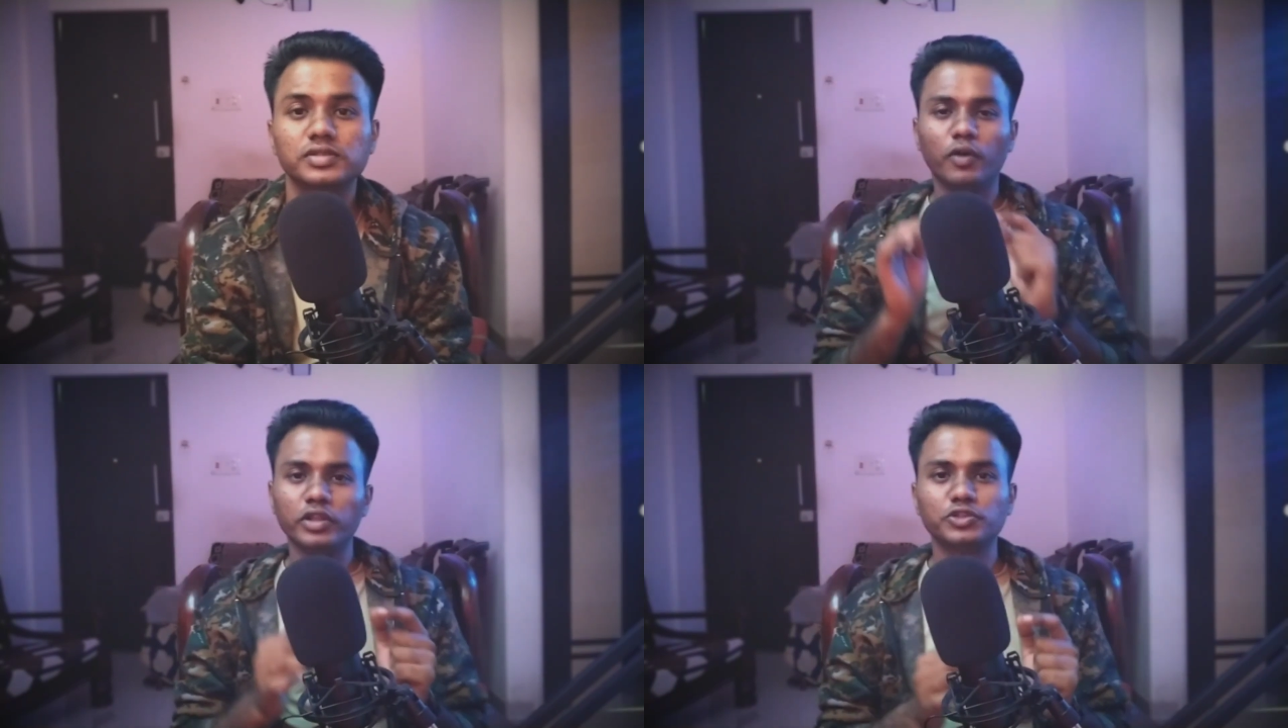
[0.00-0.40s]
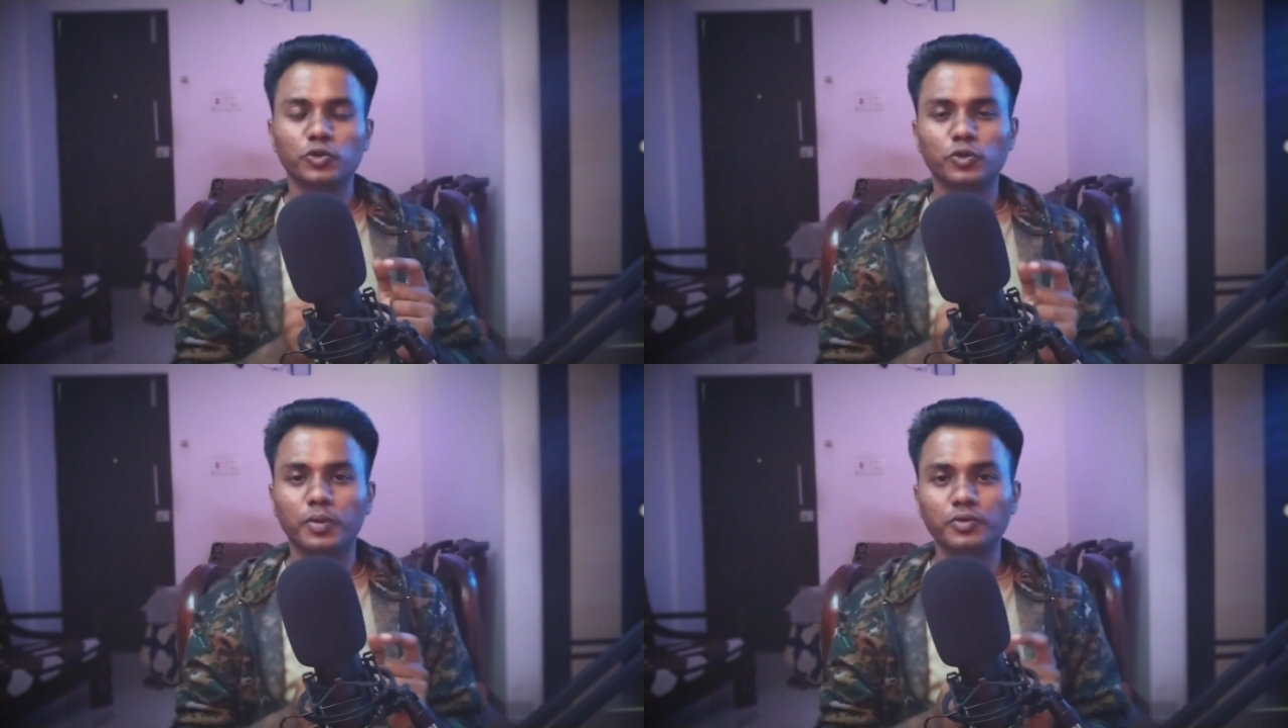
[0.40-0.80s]
Now let's
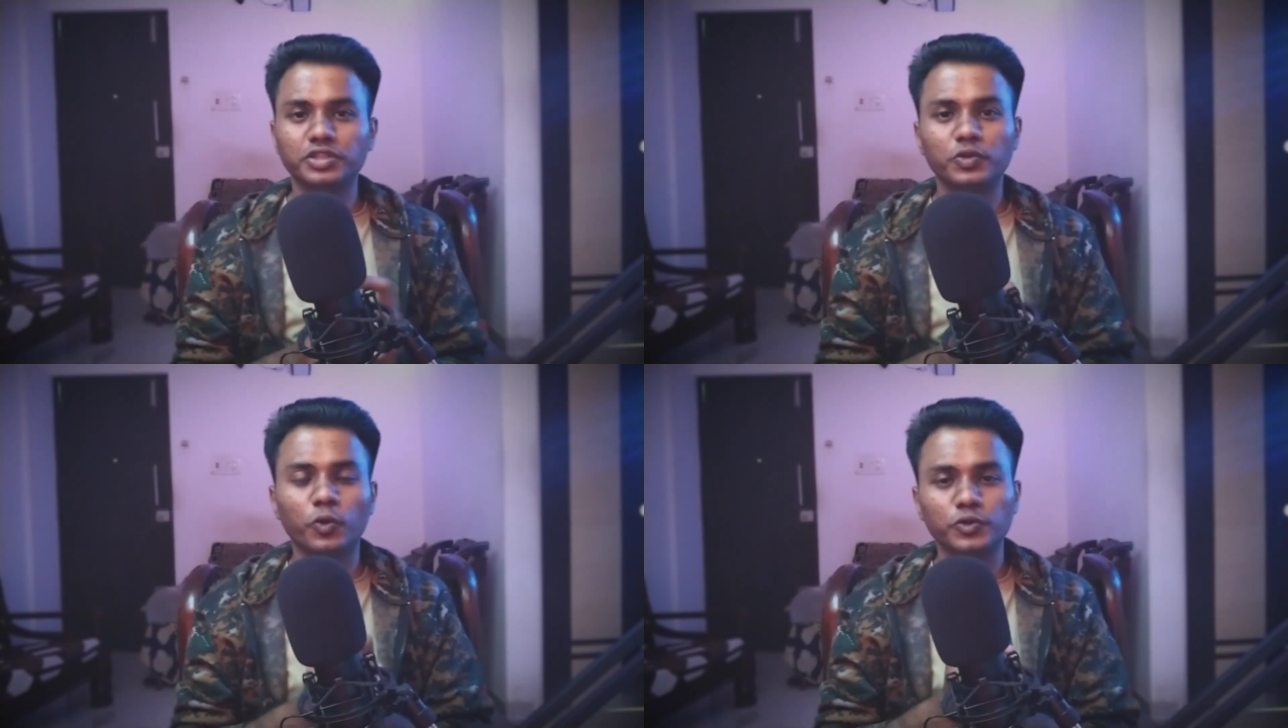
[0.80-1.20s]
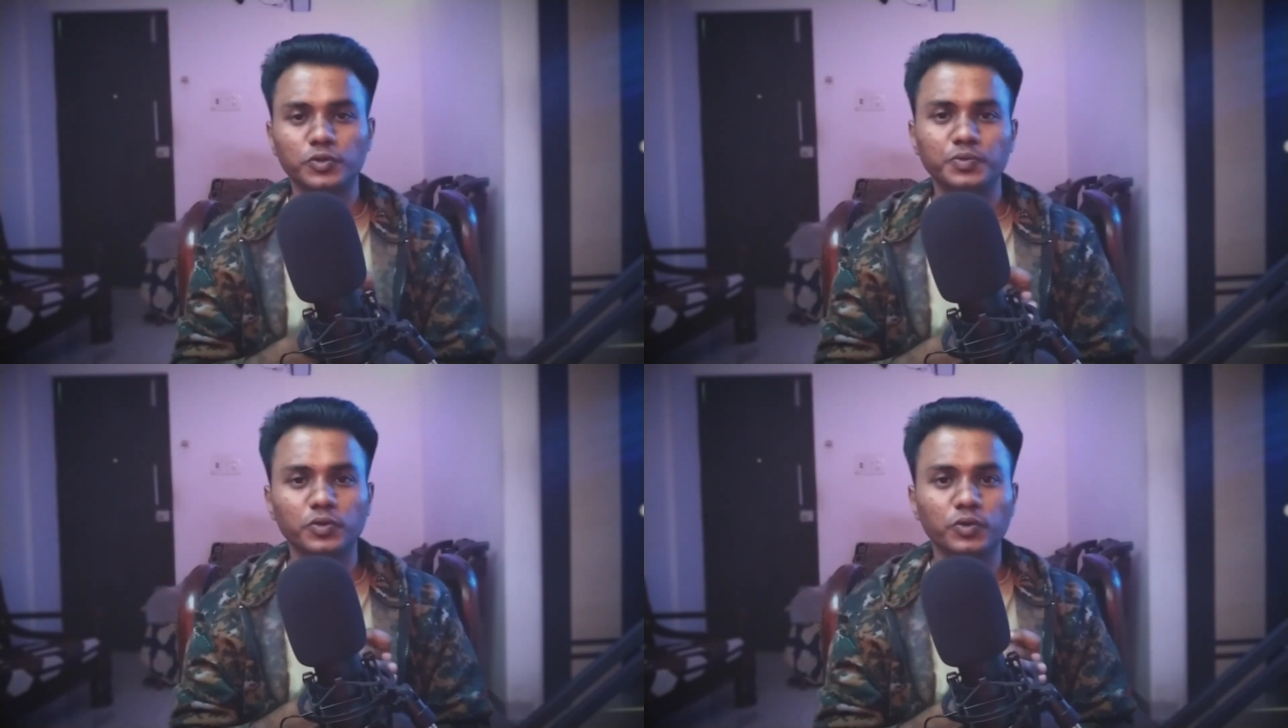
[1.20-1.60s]
talk about the
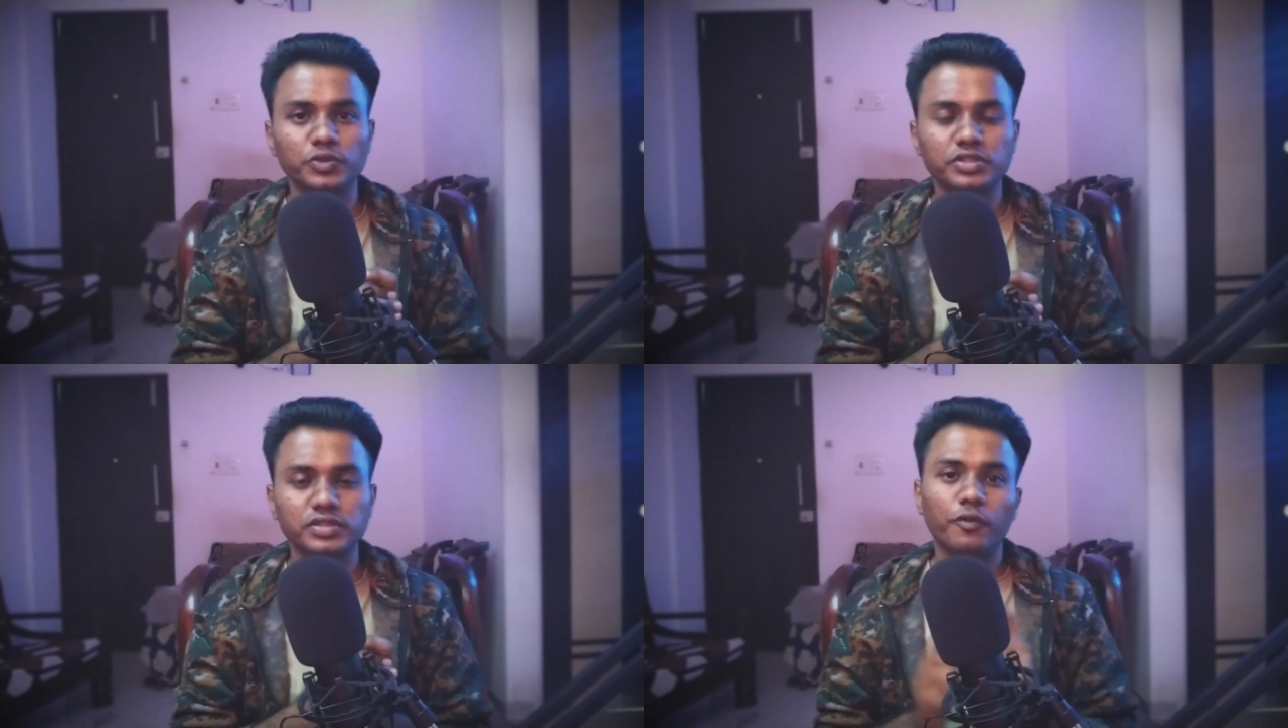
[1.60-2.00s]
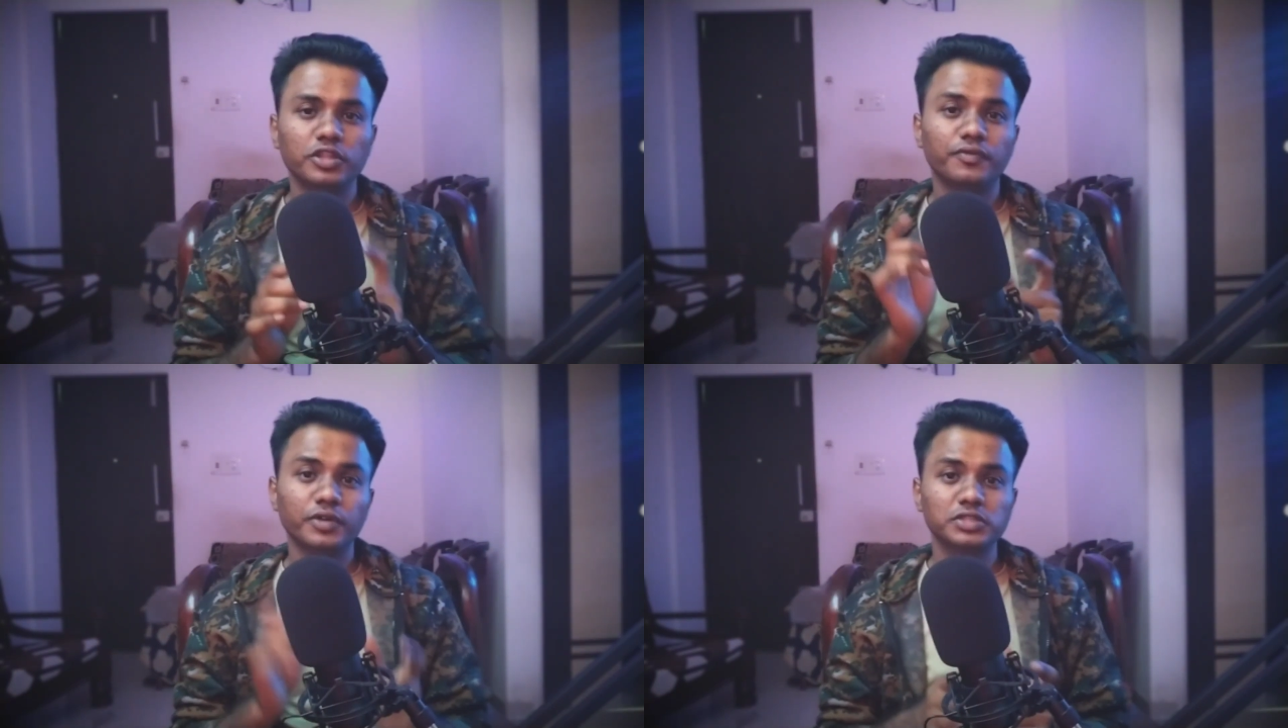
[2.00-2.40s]
cost of the course. For
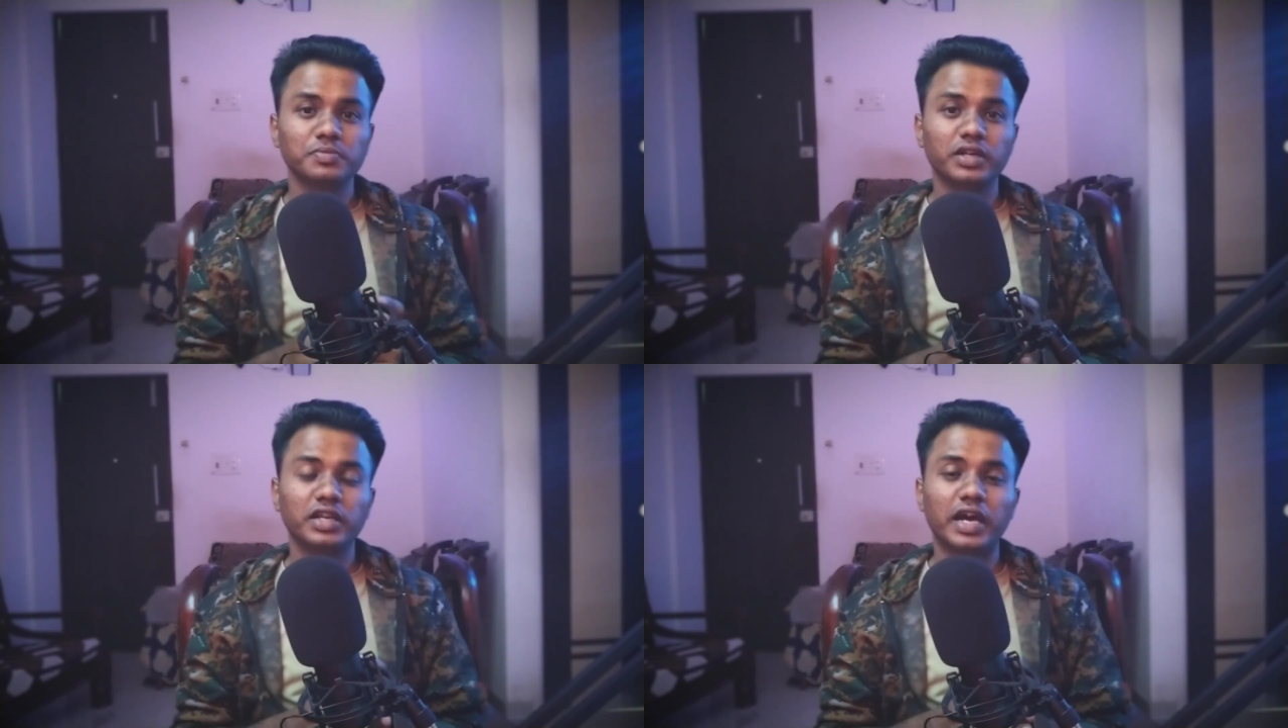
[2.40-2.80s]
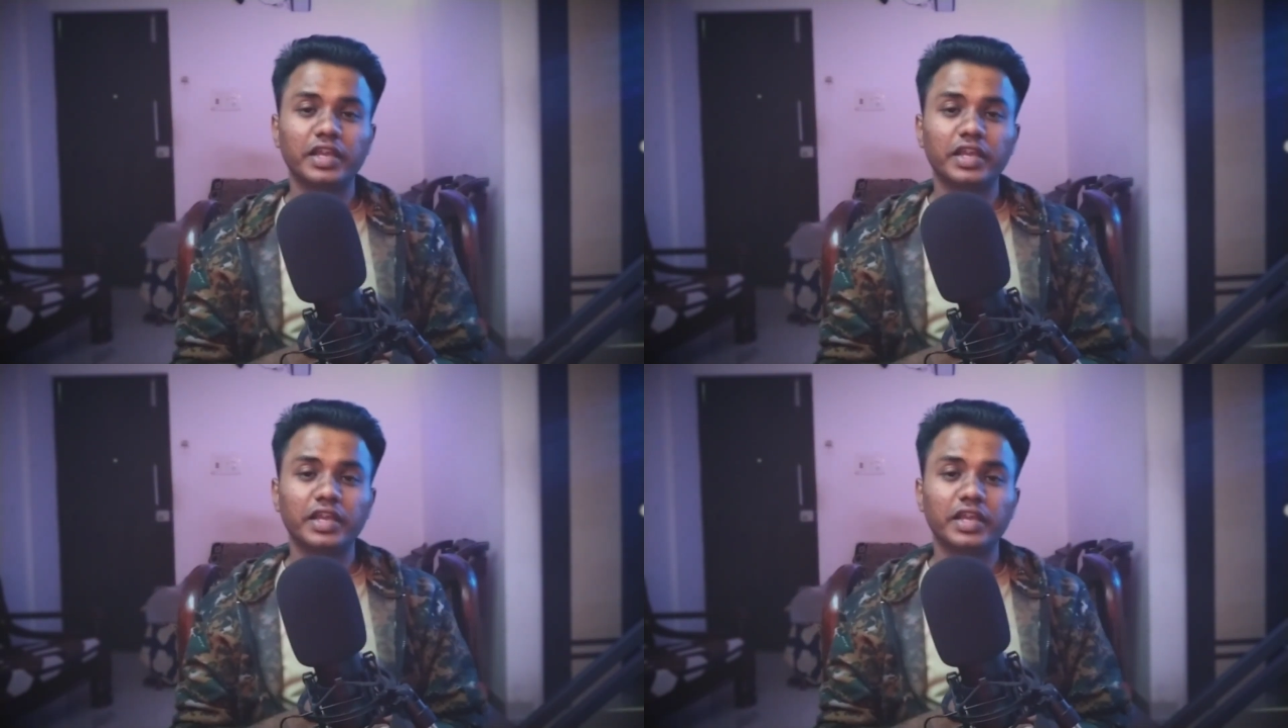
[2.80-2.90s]
the first month,